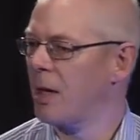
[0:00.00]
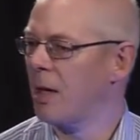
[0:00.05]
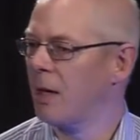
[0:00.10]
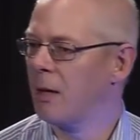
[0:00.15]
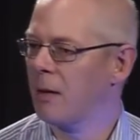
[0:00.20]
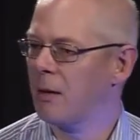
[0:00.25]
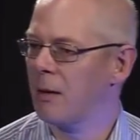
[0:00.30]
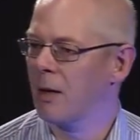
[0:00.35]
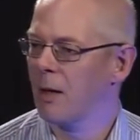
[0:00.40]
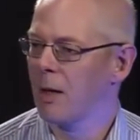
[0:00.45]

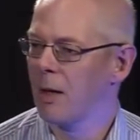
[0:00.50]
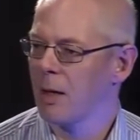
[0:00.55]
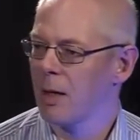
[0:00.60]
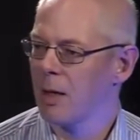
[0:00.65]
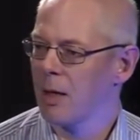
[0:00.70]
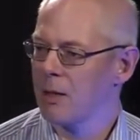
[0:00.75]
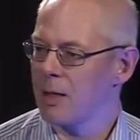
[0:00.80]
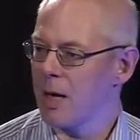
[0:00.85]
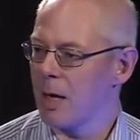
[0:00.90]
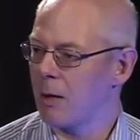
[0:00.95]
in
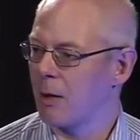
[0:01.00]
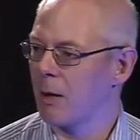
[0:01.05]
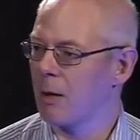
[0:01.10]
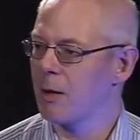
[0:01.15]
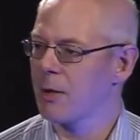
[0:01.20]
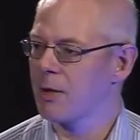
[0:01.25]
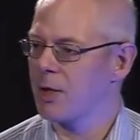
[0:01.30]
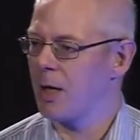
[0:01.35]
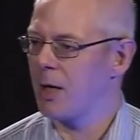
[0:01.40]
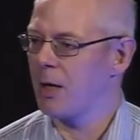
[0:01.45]

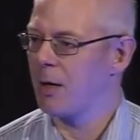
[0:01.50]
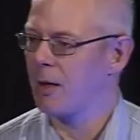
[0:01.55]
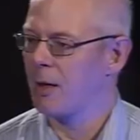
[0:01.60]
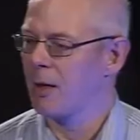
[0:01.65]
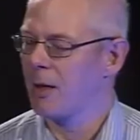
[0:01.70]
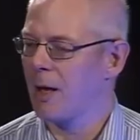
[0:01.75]
technology.